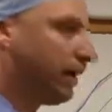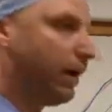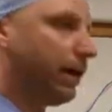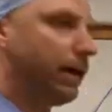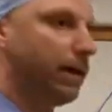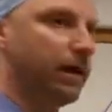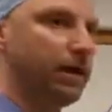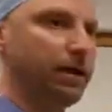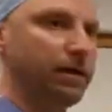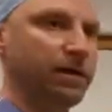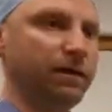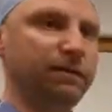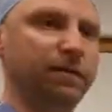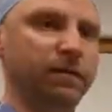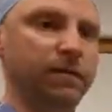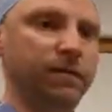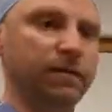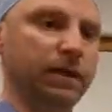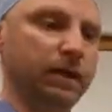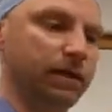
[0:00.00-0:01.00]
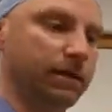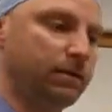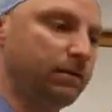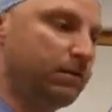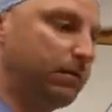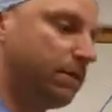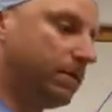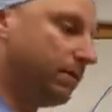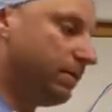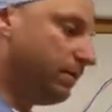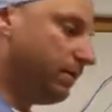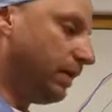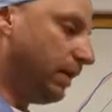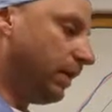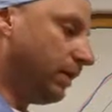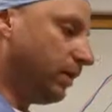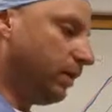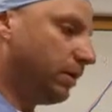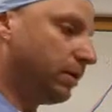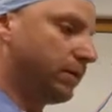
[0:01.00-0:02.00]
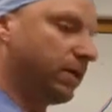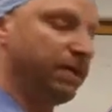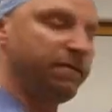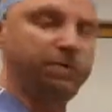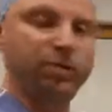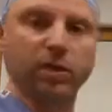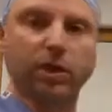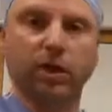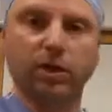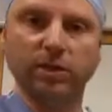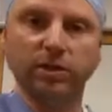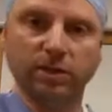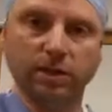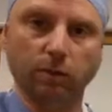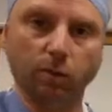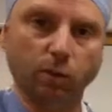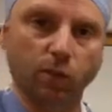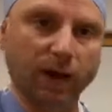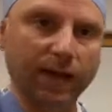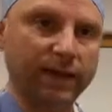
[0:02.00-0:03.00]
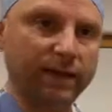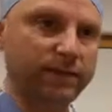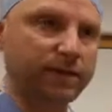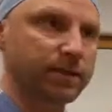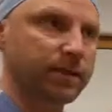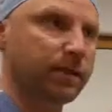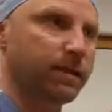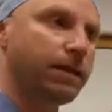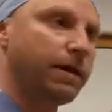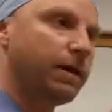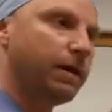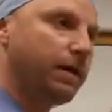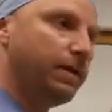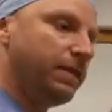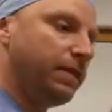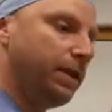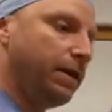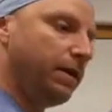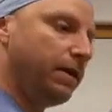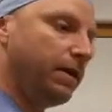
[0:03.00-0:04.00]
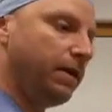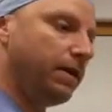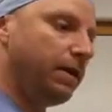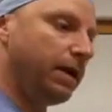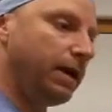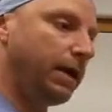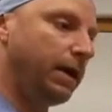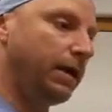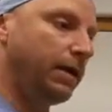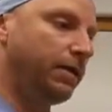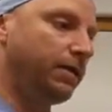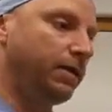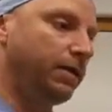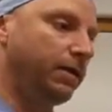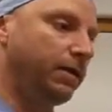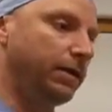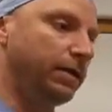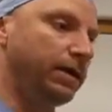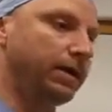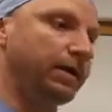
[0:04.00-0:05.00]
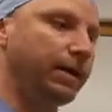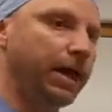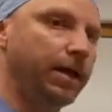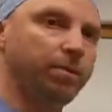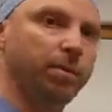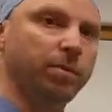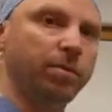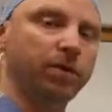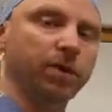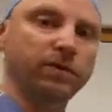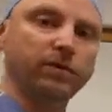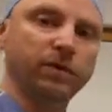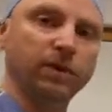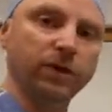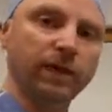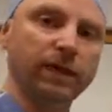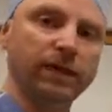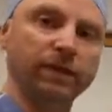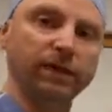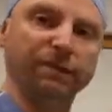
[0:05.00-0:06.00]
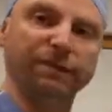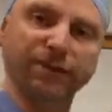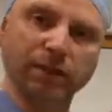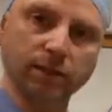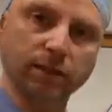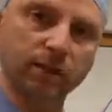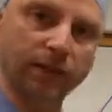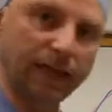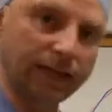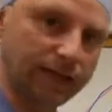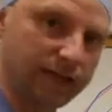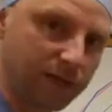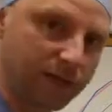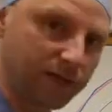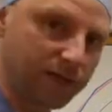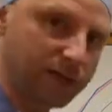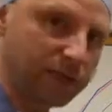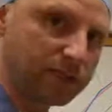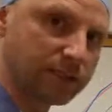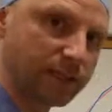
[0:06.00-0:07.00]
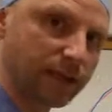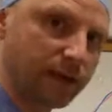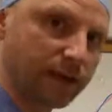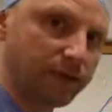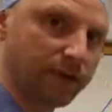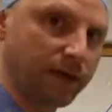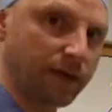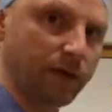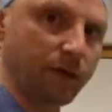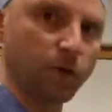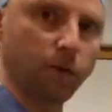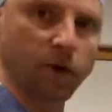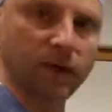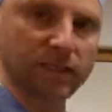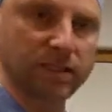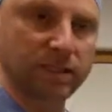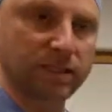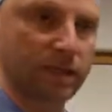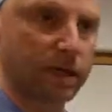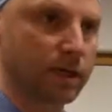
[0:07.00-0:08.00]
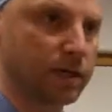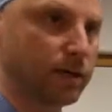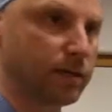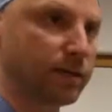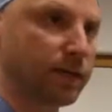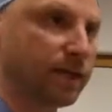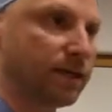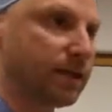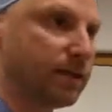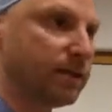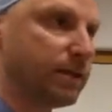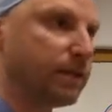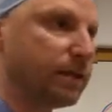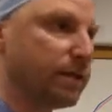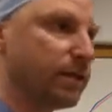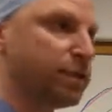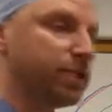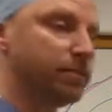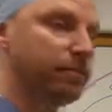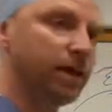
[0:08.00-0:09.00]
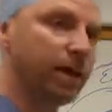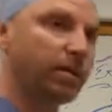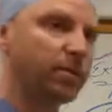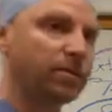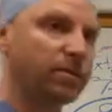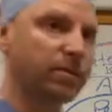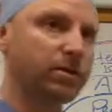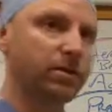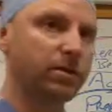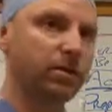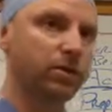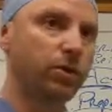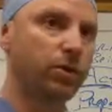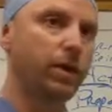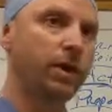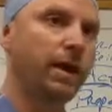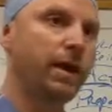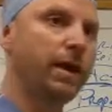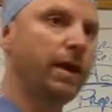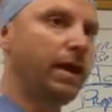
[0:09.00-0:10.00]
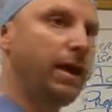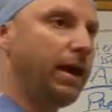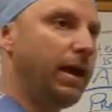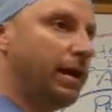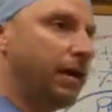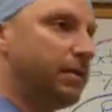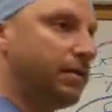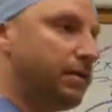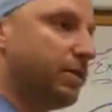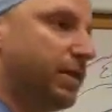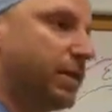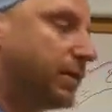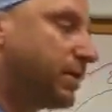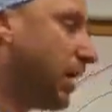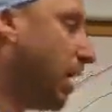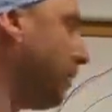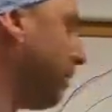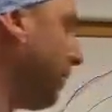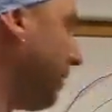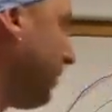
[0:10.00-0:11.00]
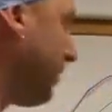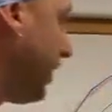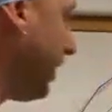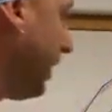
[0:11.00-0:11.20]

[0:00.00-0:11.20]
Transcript: they put on some weight. They're incapable of doing the physical activities that they once did or that they think they should be able to do, and this type of